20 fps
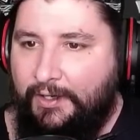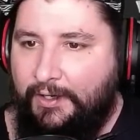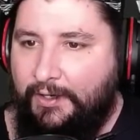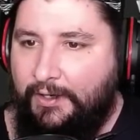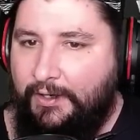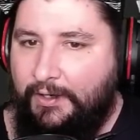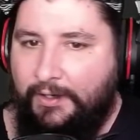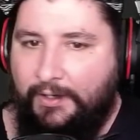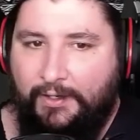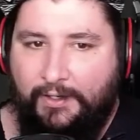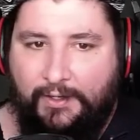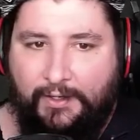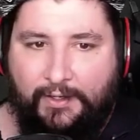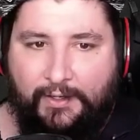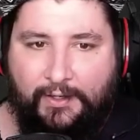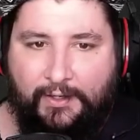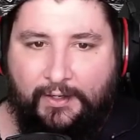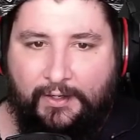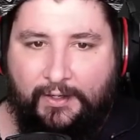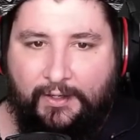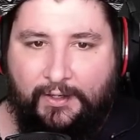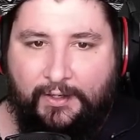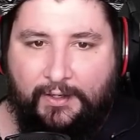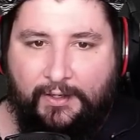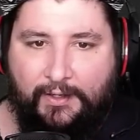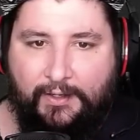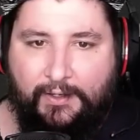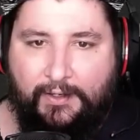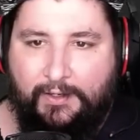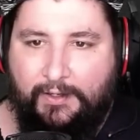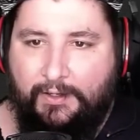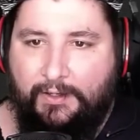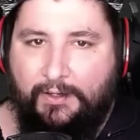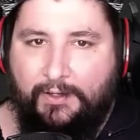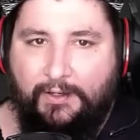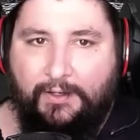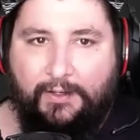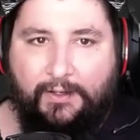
[no speech]